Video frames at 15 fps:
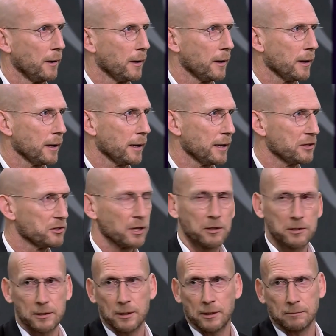And then
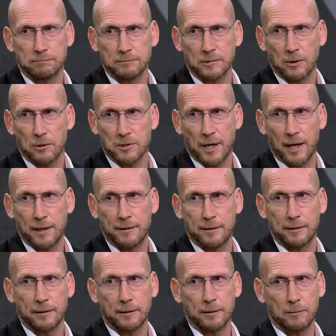Chelsea goes ahead,
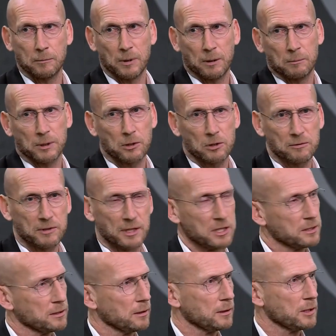you know, because of
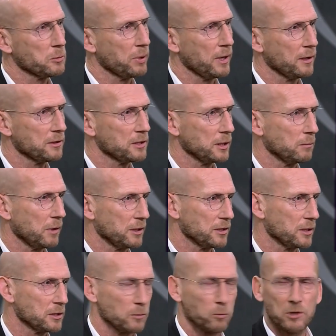this this penalty, but
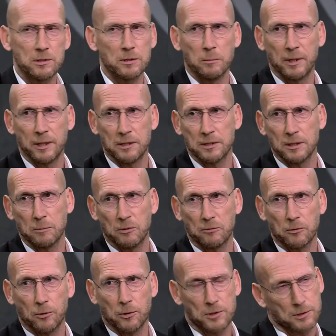Chelsea wasn't the better team,
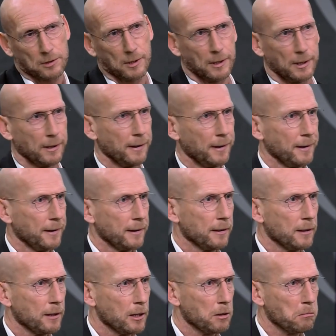of course.
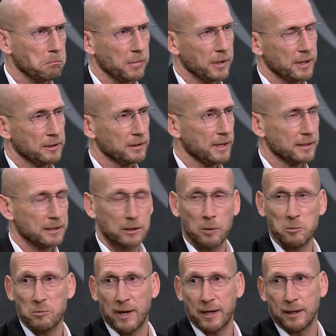And then United
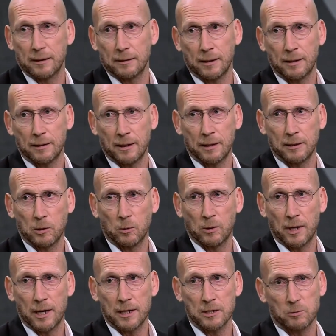comes back in and
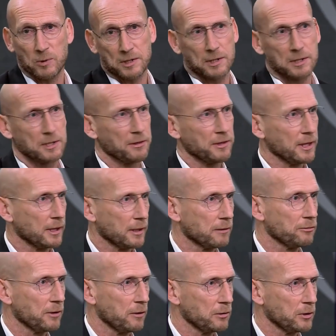equalises, which is, I think,
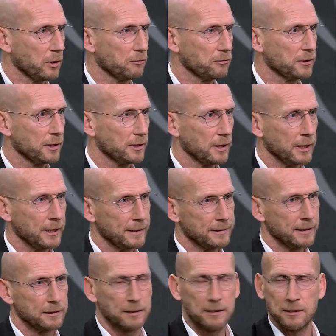fair enough.
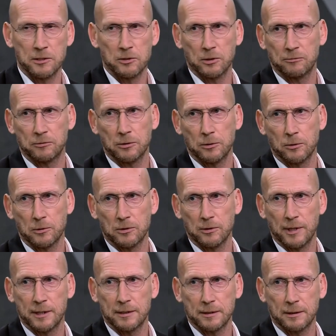They didn't deserve to lose,
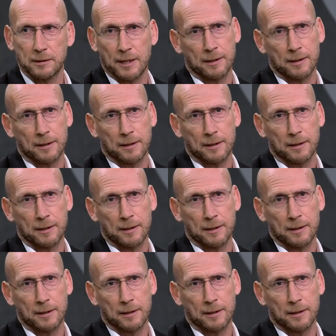United.